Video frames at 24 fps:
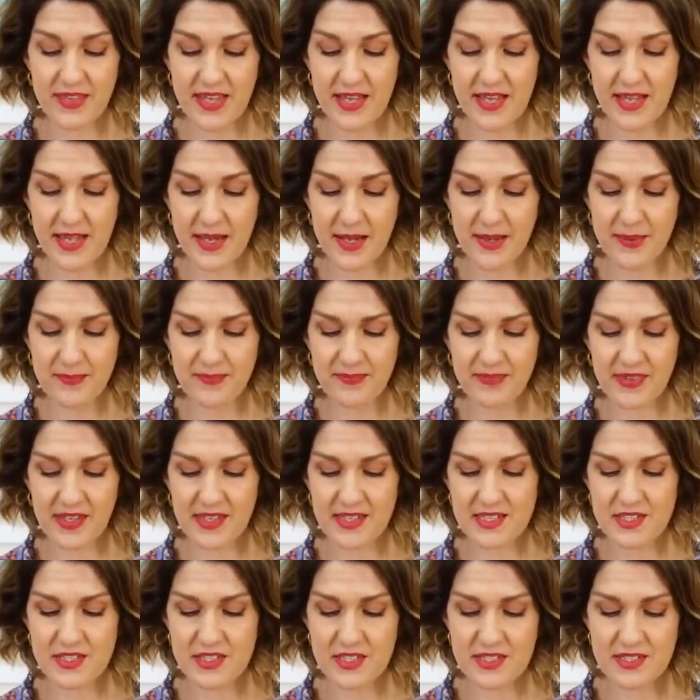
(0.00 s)
Um,
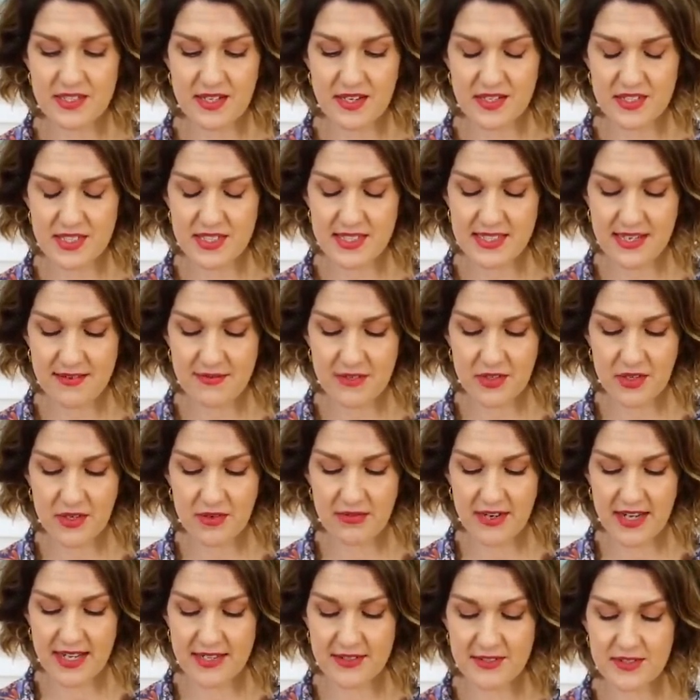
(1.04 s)
it's just I just haven't got
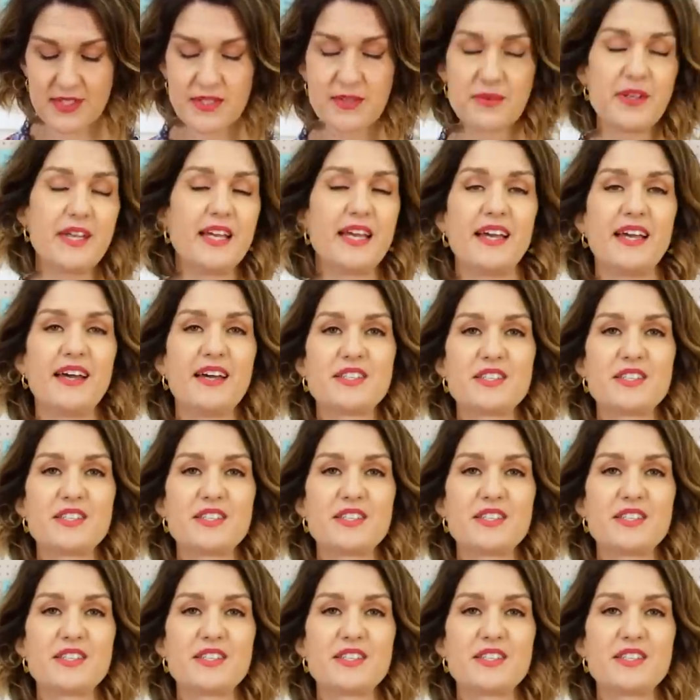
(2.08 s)
around to it.